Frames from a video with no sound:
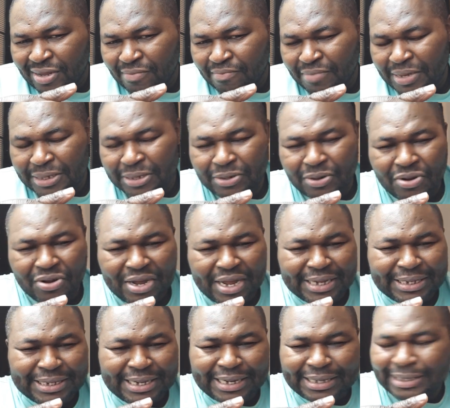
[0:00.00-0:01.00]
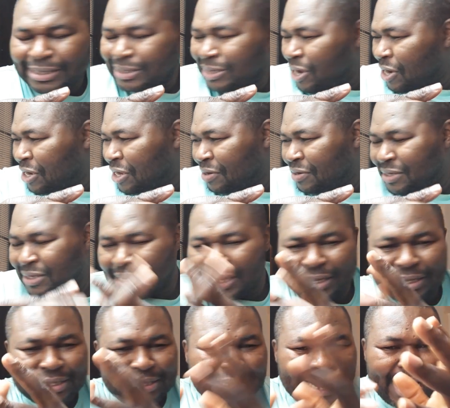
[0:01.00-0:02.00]
As long as they're talking
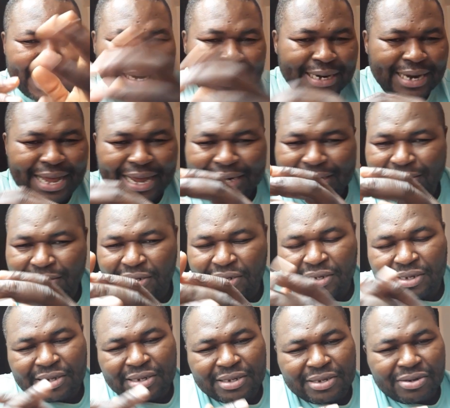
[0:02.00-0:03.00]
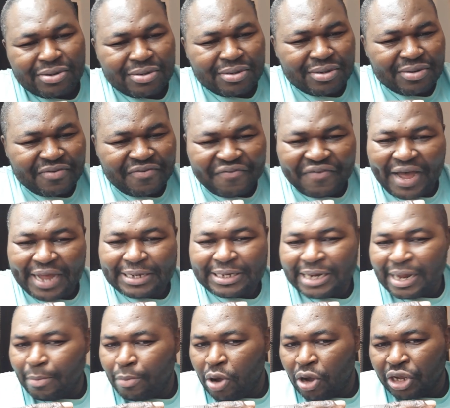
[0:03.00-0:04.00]
this, that, fighting
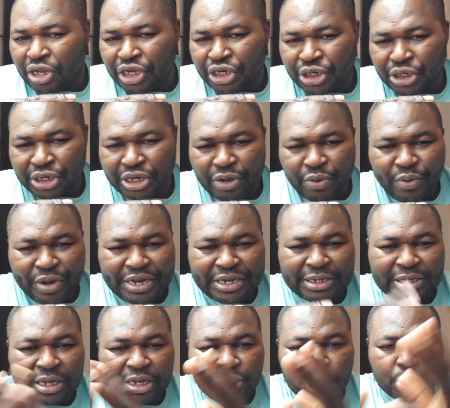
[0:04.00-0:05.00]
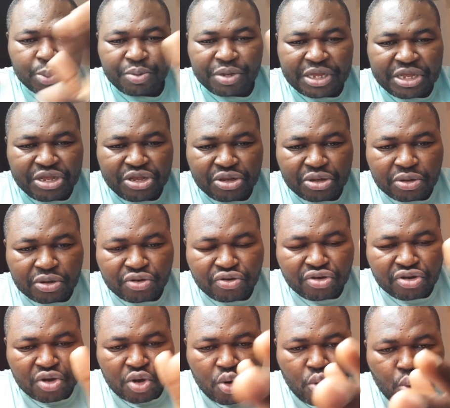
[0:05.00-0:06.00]
among each other when they should be
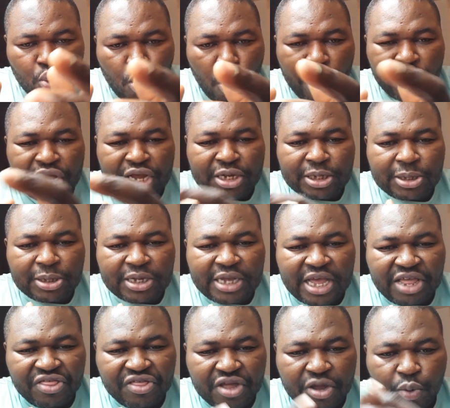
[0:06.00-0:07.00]
working together,